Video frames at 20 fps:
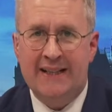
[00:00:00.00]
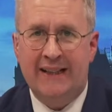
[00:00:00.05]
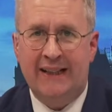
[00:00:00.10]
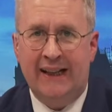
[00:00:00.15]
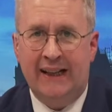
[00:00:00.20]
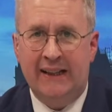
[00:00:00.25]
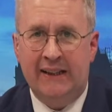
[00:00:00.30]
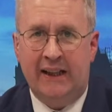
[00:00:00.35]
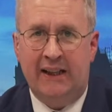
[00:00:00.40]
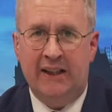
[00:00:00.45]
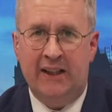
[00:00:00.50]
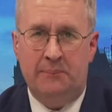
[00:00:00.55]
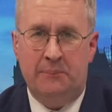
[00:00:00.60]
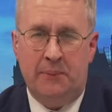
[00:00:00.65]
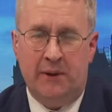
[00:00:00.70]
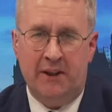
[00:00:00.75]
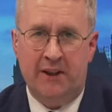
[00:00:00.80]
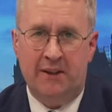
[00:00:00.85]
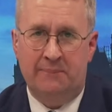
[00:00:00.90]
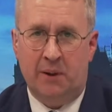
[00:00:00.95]
its lead in the
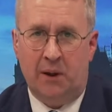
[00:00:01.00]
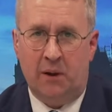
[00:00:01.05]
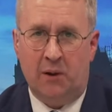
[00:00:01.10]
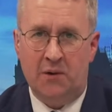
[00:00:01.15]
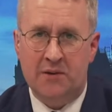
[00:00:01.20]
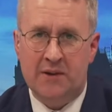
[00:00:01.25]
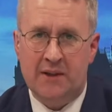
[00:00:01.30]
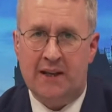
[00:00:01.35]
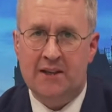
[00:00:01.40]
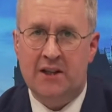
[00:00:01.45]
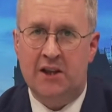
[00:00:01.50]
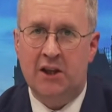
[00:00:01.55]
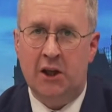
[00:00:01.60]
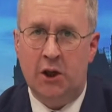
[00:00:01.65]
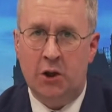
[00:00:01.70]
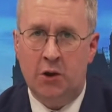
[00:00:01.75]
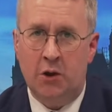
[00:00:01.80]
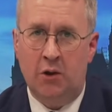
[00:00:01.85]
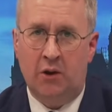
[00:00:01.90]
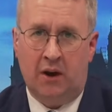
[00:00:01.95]
opinion polls as a
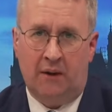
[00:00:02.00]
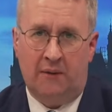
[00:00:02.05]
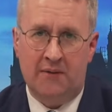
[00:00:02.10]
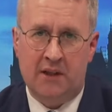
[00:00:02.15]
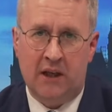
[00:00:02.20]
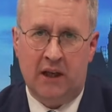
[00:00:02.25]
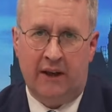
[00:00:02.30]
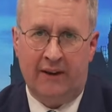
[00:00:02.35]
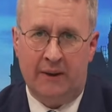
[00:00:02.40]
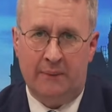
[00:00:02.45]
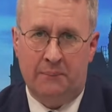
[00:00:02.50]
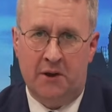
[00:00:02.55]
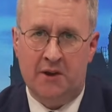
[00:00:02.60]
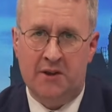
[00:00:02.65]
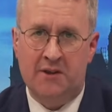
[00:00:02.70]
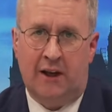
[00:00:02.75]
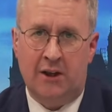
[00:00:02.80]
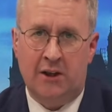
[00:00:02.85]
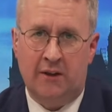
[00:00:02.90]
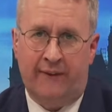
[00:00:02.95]
new YouGov survey
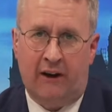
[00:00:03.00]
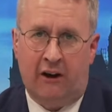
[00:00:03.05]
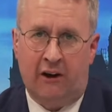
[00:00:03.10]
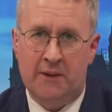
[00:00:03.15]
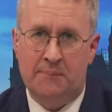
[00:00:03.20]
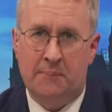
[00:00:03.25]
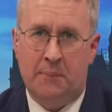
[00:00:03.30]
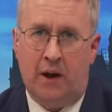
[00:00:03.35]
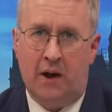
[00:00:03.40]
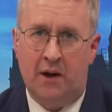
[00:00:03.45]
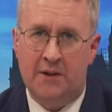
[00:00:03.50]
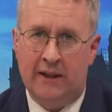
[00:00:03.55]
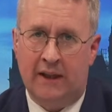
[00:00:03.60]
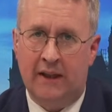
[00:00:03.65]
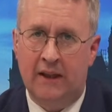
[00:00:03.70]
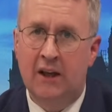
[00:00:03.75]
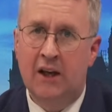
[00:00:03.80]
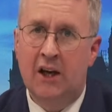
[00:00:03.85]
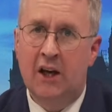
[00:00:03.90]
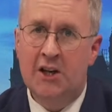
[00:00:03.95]
puts Nigel Farage's
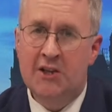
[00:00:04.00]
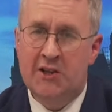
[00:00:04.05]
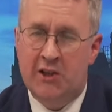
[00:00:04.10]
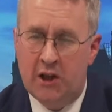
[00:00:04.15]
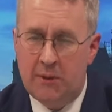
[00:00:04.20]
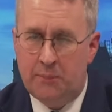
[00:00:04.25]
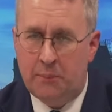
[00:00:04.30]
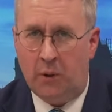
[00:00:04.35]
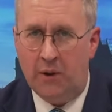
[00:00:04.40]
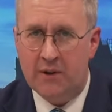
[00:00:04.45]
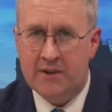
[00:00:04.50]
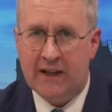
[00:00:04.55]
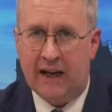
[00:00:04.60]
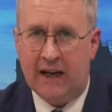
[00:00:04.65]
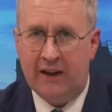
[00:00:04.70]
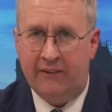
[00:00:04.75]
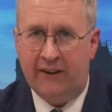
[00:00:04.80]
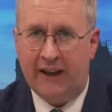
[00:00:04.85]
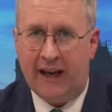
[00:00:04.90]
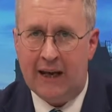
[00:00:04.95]
party 2 points
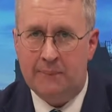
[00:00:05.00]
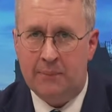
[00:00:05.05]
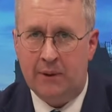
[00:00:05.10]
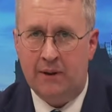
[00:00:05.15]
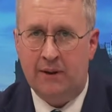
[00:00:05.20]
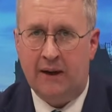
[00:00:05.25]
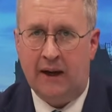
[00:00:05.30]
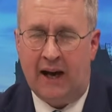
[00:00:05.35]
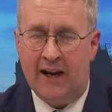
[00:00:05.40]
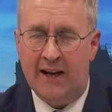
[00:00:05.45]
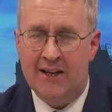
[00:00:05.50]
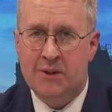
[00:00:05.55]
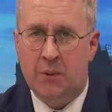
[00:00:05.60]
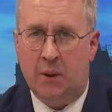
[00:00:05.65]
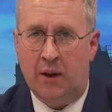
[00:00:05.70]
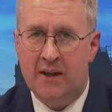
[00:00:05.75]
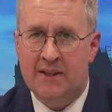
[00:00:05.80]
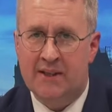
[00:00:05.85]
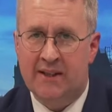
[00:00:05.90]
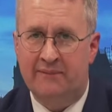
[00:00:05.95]
ahead of Labour at
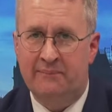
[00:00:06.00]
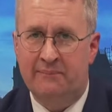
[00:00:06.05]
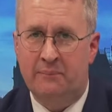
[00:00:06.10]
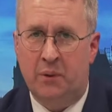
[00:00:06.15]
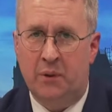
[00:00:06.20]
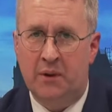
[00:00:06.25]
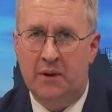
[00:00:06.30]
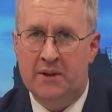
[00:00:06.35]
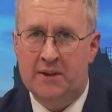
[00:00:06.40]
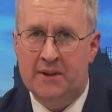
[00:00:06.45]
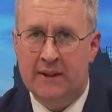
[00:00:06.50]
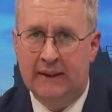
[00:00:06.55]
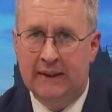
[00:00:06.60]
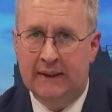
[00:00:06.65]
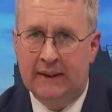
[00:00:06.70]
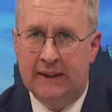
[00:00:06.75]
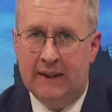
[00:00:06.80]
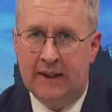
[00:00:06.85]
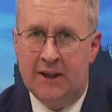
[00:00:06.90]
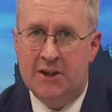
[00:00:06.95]
27
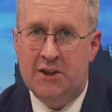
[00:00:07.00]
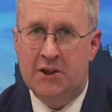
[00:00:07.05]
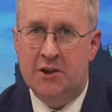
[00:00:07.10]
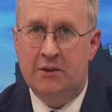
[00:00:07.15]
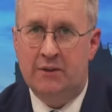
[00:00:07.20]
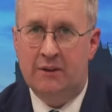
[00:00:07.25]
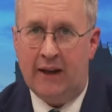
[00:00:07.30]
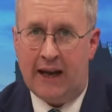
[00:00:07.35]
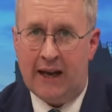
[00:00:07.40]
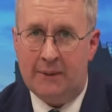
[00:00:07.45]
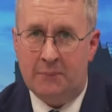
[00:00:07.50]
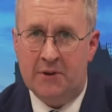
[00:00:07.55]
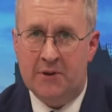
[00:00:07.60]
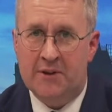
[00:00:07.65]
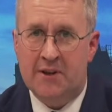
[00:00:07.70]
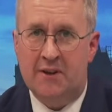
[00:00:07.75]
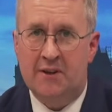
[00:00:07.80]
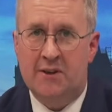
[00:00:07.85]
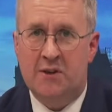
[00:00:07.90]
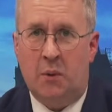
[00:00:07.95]
points to
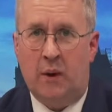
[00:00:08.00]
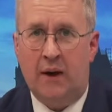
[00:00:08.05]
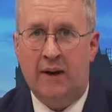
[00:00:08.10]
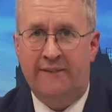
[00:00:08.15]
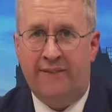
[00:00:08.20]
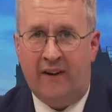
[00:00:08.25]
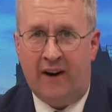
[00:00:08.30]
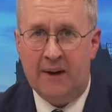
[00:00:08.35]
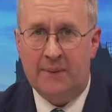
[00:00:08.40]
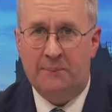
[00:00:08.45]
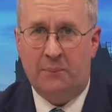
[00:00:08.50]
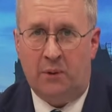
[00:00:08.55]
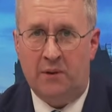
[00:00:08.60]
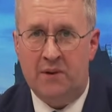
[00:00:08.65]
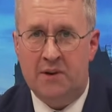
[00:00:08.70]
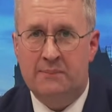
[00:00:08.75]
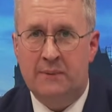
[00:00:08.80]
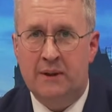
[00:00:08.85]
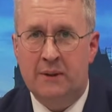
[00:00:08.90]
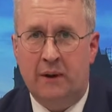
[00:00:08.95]
Labour's 25
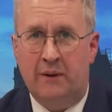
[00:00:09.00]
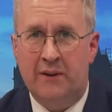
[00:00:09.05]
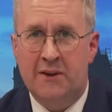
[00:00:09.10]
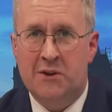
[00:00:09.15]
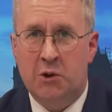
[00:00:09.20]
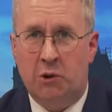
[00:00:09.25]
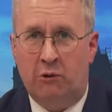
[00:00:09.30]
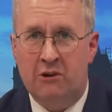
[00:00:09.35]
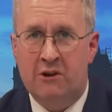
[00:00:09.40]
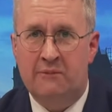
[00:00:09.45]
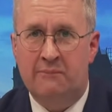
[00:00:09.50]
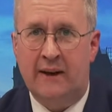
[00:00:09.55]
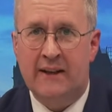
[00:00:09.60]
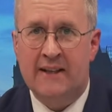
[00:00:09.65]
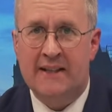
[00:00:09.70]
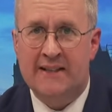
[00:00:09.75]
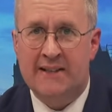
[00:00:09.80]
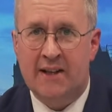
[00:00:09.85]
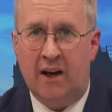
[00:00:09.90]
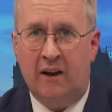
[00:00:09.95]
points. Meanwhile, the Tories
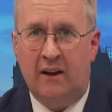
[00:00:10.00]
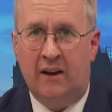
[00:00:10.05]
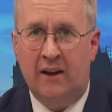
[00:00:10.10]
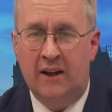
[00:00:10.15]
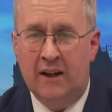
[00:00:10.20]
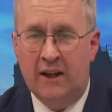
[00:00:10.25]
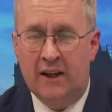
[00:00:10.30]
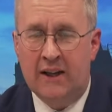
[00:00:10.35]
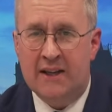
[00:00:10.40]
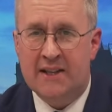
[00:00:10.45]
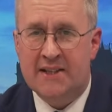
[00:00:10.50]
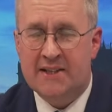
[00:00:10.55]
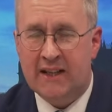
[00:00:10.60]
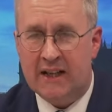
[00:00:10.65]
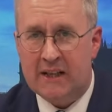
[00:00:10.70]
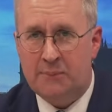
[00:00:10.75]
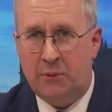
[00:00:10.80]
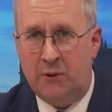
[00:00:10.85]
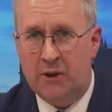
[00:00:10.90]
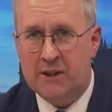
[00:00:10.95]
remain stuck
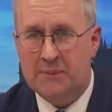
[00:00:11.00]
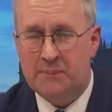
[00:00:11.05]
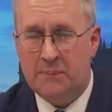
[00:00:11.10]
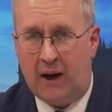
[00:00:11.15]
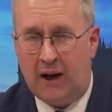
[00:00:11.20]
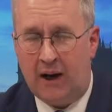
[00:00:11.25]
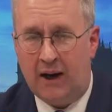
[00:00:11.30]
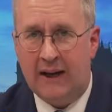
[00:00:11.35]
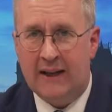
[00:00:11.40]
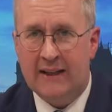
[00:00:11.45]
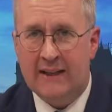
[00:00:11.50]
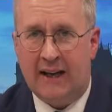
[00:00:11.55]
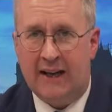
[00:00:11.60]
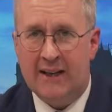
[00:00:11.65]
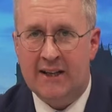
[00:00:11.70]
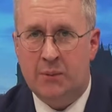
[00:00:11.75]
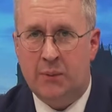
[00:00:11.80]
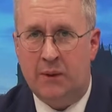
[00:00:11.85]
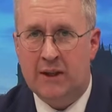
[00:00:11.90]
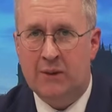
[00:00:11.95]
6 points behind
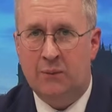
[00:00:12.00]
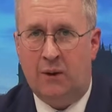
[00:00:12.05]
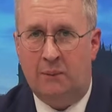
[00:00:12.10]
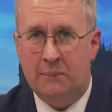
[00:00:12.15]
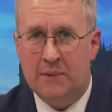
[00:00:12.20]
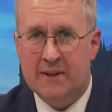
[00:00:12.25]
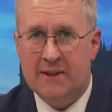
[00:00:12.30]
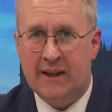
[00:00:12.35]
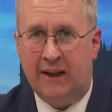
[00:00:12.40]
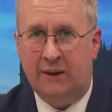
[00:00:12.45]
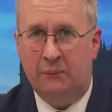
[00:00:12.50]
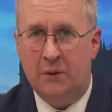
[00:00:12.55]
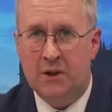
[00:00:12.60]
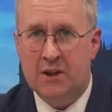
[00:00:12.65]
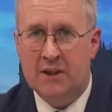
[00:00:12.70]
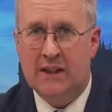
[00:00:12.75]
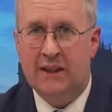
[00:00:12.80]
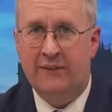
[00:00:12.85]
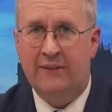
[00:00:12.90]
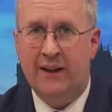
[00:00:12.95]
at 21%,
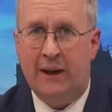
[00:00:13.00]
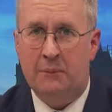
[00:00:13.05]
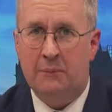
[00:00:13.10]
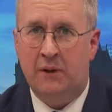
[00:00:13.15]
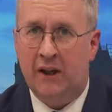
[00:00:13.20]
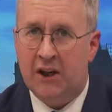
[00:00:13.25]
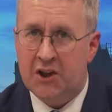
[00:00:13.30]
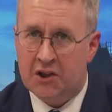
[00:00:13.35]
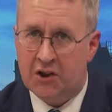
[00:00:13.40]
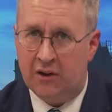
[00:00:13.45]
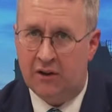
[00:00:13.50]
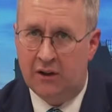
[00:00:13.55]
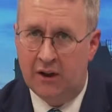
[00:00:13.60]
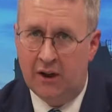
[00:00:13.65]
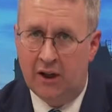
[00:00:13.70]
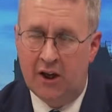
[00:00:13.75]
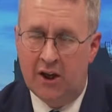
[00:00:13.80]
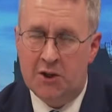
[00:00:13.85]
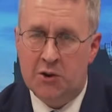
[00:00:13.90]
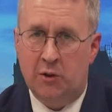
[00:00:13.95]
which has given
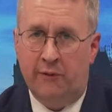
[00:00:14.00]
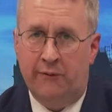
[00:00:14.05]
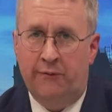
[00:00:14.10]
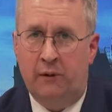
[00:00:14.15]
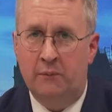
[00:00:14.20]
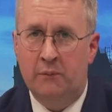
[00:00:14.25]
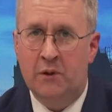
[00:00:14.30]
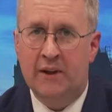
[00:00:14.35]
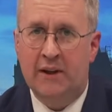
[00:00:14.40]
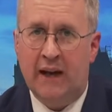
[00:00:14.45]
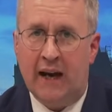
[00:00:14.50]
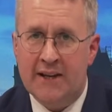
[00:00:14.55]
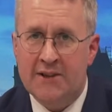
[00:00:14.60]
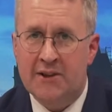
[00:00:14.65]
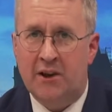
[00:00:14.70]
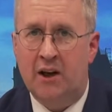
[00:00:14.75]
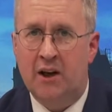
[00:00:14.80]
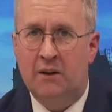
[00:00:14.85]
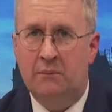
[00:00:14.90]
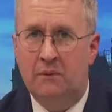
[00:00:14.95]
ammunition to Reform
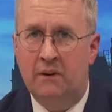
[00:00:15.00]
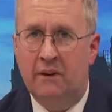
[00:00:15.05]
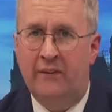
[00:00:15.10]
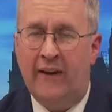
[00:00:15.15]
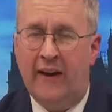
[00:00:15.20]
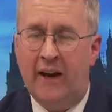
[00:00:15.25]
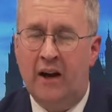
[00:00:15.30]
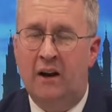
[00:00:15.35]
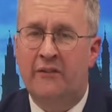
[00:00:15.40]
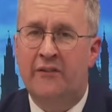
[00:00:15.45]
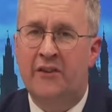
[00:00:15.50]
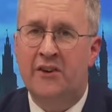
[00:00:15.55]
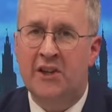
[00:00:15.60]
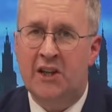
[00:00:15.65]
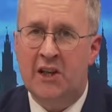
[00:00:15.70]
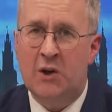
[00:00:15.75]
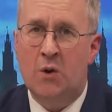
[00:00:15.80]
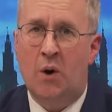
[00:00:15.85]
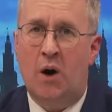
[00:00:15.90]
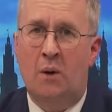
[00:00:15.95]
UK's argument that they are the
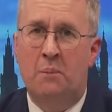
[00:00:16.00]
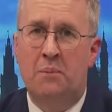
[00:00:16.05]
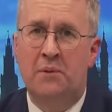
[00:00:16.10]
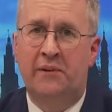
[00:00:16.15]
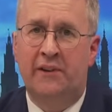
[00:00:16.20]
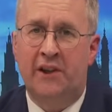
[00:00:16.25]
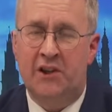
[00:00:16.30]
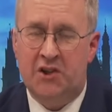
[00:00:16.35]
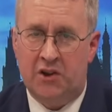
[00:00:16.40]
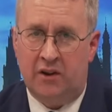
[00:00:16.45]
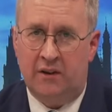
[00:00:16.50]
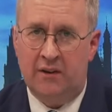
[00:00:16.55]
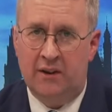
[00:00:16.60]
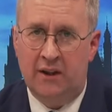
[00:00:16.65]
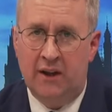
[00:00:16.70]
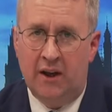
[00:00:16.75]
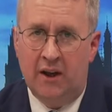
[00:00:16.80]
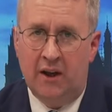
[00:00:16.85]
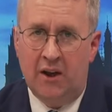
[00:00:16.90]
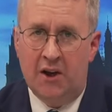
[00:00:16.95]
new
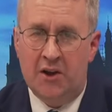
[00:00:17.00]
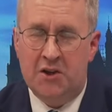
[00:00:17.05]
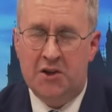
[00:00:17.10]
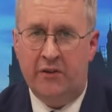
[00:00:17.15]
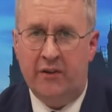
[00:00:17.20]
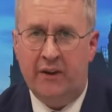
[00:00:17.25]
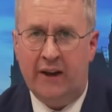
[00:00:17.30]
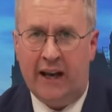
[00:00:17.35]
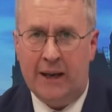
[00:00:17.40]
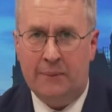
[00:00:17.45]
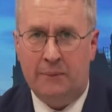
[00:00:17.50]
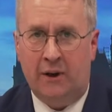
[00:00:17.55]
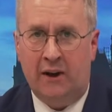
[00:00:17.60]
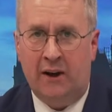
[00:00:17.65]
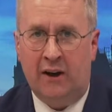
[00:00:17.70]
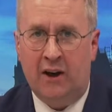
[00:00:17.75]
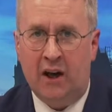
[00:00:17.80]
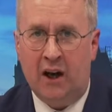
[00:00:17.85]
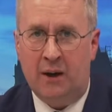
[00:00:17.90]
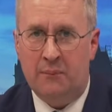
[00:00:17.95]
opposition to the
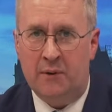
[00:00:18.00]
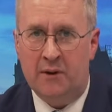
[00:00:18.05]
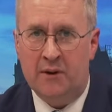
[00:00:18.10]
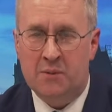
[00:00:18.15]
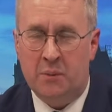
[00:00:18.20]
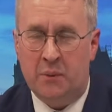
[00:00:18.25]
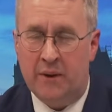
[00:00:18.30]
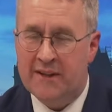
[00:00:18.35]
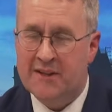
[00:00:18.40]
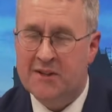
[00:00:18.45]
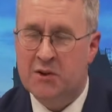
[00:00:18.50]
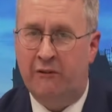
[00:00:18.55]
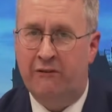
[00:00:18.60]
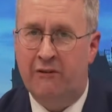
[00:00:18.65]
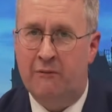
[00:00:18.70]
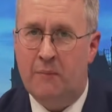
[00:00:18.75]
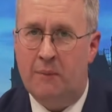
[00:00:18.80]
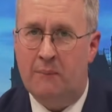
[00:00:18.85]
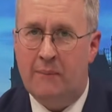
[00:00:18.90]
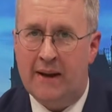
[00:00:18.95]
Labour government. With this
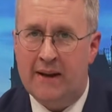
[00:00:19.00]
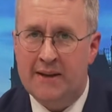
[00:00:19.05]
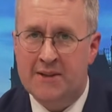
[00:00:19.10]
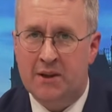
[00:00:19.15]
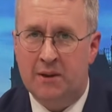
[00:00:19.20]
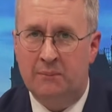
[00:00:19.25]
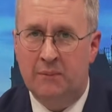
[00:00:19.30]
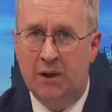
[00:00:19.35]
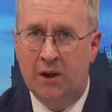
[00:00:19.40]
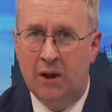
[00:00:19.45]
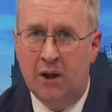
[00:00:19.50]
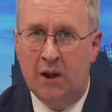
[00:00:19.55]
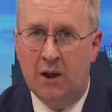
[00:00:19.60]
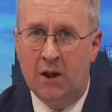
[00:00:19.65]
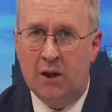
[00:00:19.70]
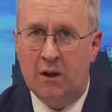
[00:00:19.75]
sort of a momentum,